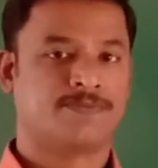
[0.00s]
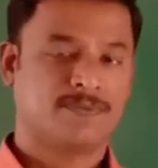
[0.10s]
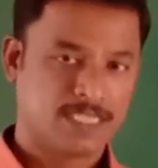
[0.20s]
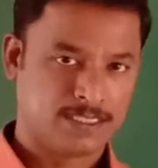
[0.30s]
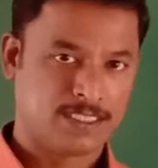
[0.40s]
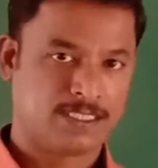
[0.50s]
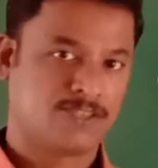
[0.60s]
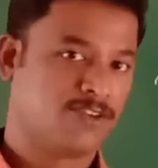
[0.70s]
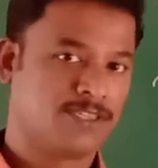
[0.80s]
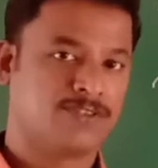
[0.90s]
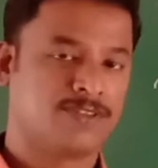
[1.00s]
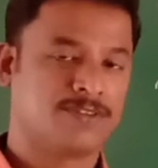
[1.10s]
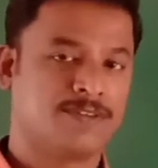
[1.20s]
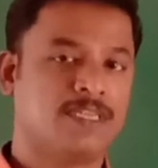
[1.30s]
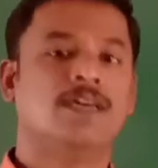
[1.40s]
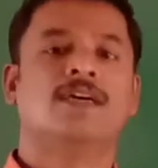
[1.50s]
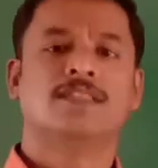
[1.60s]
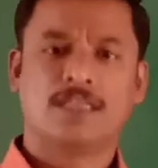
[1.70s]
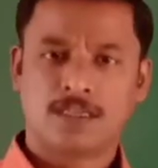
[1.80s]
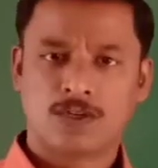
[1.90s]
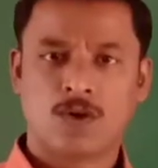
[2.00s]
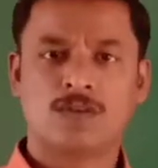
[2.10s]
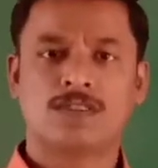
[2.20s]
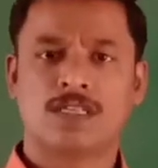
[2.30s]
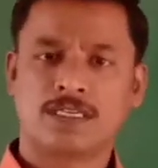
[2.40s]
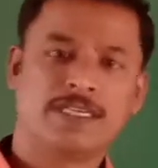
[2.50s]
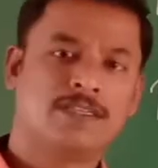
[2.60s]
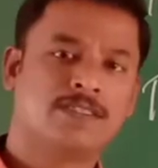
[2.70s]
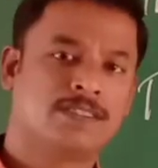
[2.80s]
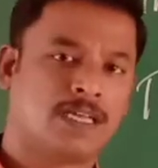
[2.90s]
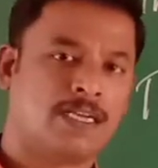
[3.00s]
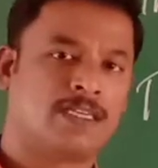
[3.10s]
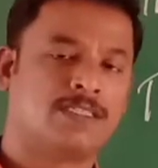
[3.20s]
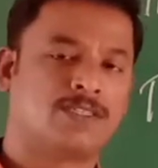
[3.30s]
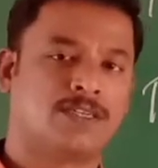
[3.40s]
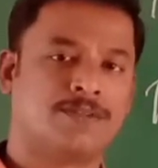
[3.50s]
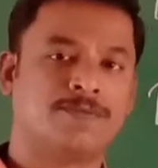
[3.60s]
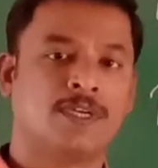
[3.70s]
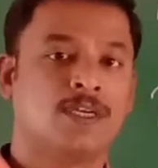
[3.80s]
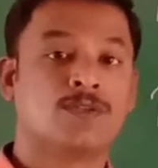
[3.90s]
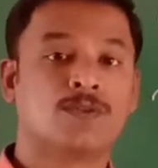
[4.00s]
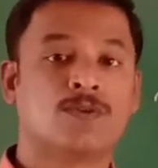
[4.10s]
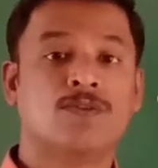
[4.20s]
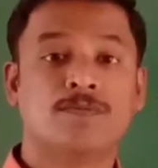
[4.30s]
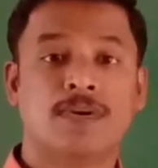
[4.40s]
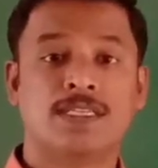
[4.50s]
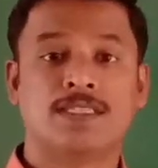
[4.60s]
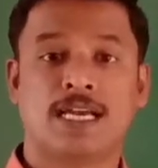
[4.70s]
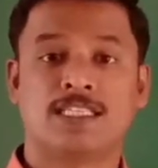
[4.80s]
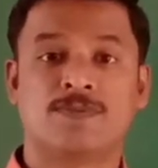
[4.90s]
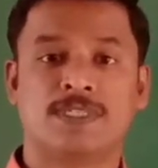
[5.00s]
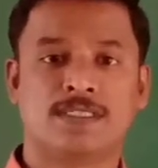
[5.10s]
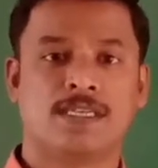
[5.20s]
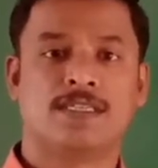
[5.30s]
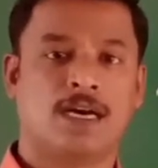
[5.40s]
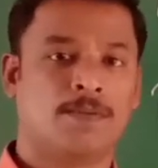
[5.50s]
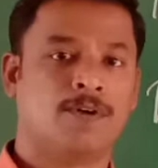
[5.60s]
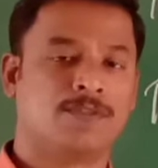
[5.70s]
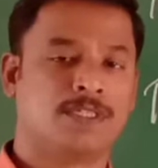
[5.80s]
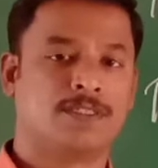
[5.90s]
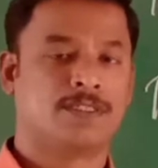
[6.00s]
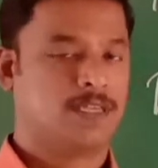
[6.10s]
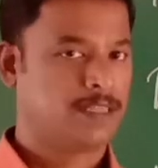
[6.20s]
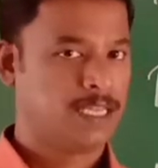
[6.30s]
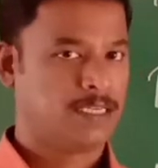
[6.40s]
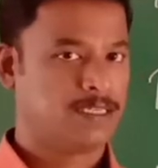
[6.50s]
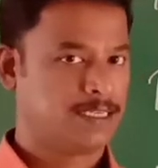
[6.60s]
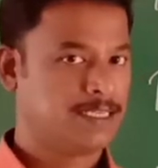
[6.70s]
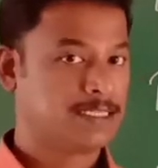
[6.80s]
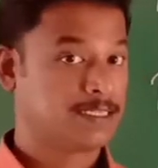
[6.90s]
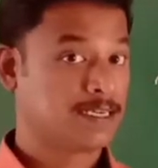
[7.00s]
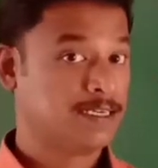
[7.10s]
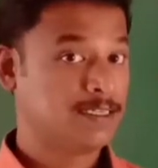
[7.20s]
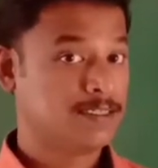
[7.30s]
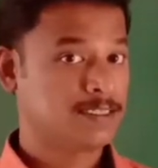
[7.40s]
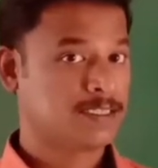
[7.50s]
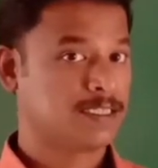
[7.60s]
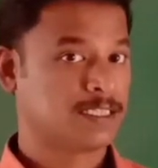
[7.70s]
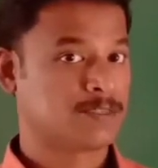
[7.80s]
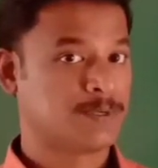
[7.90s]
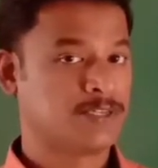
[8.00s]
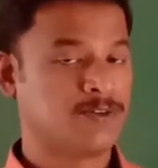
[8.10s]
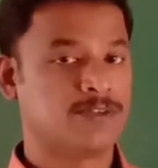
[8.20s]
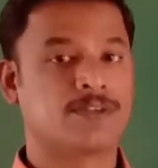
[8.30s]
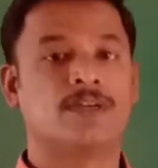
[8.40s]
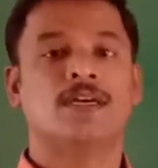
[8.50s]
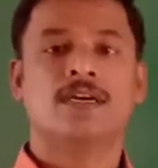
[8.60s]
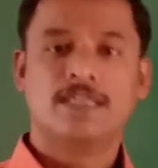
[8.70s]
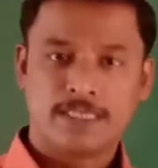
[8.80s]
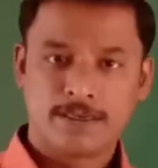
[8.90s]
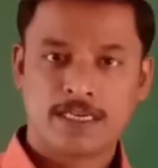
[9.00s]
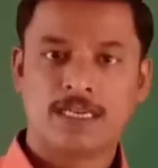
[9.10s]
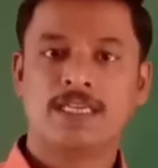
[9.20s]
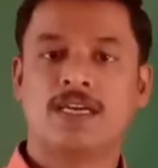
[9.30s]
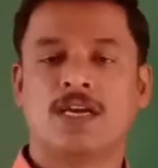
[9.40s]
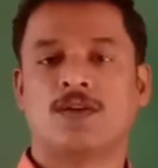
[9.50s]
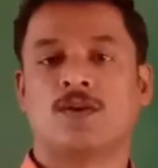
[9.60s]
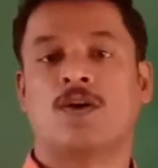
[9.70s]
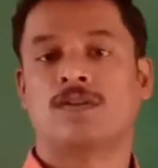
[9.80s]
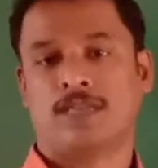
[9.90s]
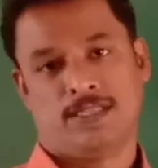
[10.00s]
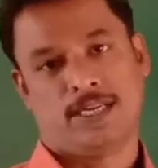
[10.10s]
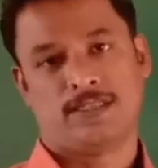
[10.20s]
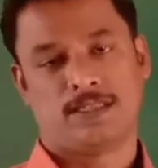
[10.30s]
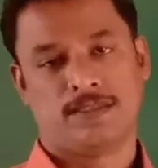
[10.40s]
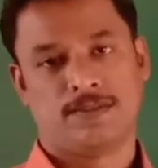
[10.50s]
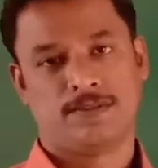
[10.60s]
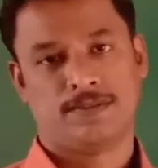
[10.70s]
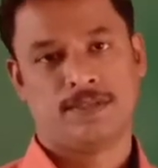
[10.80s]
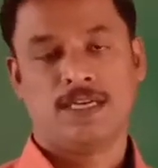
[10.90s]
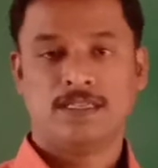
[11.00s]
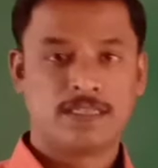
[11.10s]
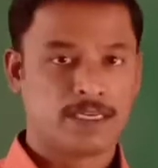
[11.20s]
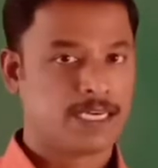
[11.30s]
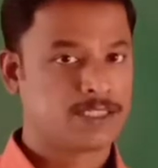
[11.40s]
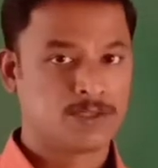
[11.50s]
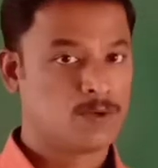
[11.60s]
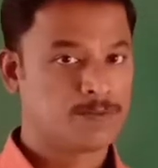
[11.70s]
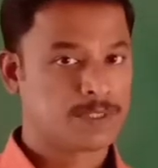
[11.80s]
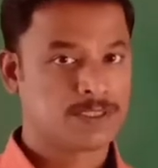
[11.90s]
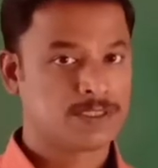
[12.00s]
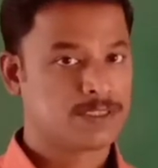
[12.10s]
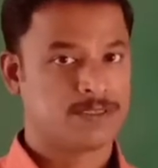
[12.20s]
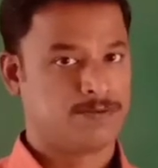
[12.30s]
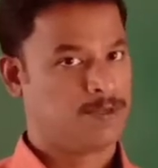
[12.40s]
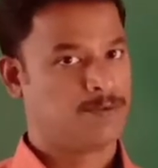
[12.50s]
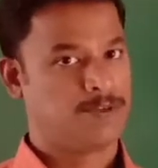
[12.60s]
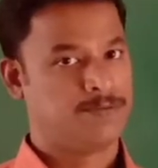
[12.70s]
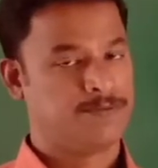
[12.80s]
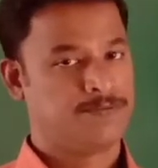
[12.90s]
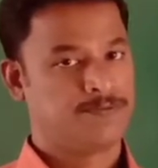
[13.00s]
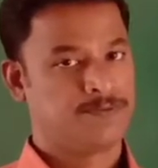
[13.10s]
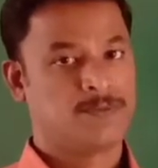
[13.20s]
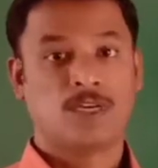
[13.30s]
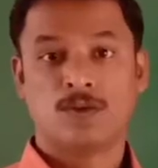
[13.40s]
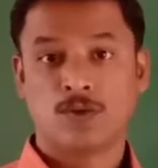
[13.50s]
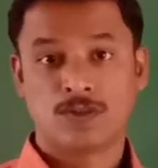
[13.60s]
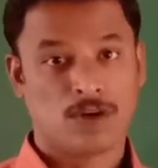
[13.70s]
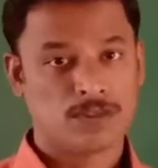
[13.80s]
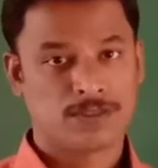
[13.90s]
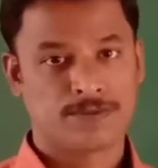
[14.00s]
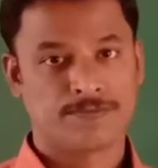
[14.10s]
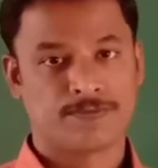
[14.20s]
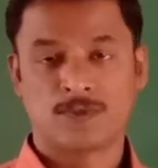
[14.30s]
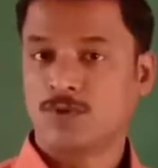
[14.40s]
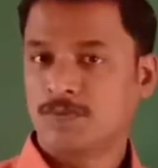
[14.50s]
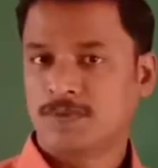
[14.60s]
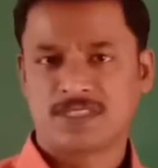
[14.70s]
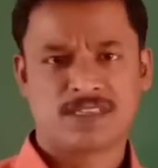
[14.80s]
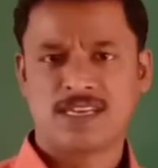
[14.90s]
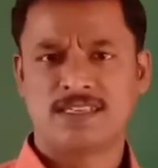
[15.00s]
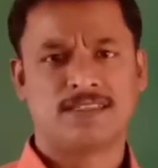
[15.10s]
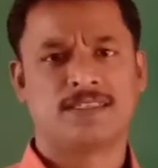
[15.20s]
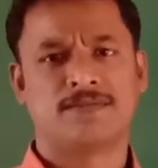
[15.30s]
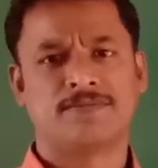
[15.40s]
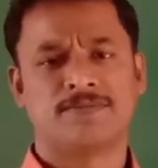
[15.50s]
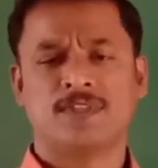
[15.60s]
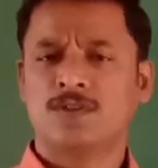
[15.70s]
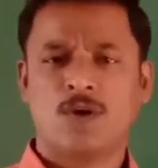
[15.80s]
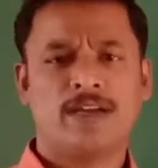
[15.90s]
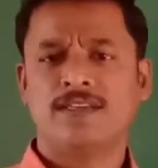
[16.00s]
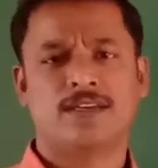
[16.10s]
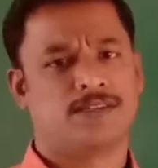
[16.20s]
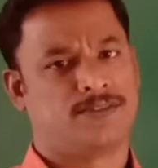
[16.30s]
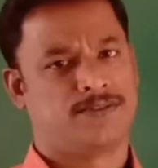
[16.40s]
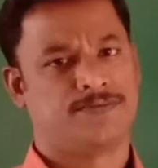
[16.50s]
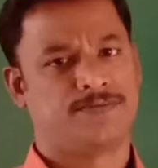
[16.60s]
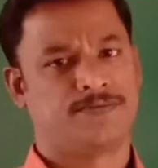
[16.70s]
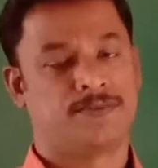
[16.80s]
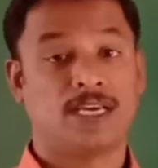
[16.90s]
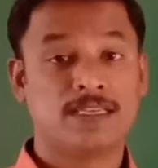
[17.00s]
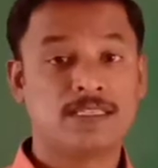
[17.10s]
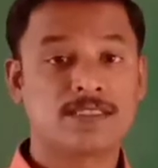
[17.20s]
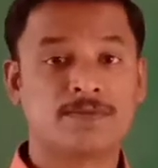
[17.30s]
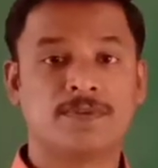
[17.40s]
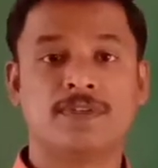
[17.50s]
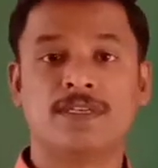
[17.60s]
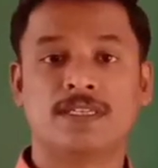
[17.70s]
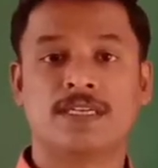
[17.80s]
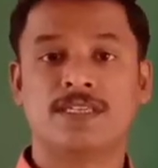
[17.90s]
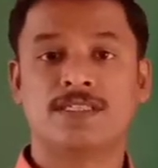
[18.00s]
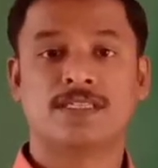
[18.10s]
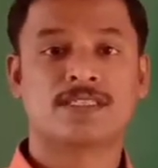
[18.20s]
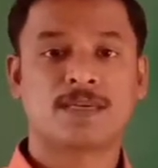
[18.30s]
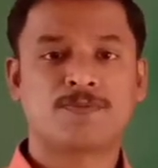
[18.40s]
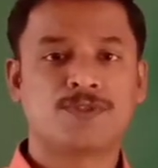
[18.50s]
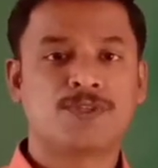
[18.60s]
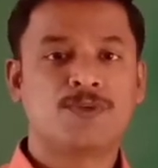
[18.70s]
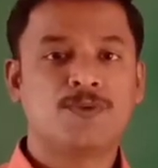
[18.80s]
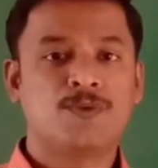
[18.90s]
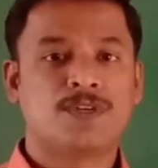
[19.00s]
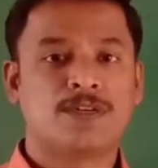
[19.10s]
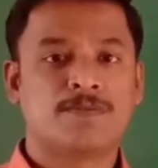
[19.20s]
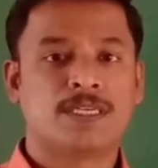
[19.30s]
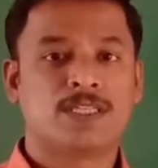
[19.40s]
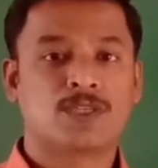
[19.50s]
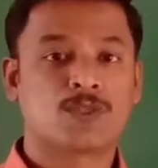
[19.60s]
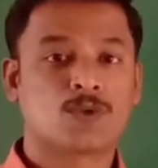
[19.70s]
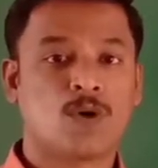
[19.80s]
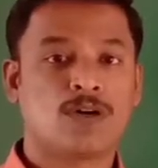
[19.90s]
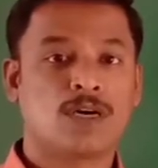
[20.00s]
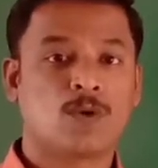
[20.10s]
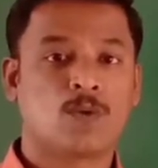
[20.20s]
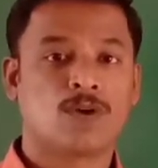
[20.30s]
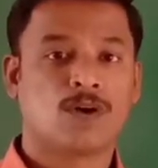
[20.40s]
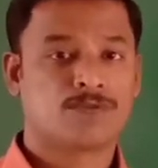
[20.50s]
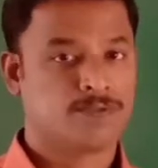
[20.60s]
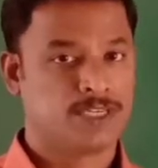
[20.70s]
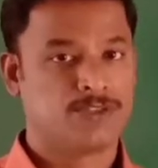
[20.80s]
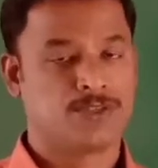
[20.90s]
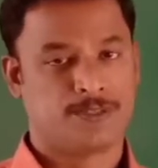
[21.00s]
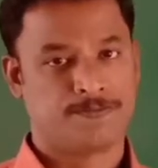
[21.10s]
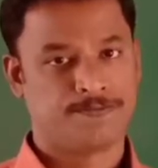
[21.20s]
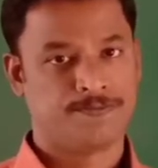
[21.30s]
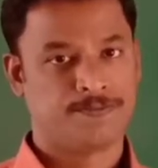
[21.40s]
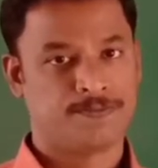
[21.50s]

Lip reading: It is nature that draws the reader's attention. So much has been said about it that it renders the speaker nearly a non-entity. He has no presence in the poem, no thoughts, no personality, no ideas. His world is subsumed by the stronger one of nature.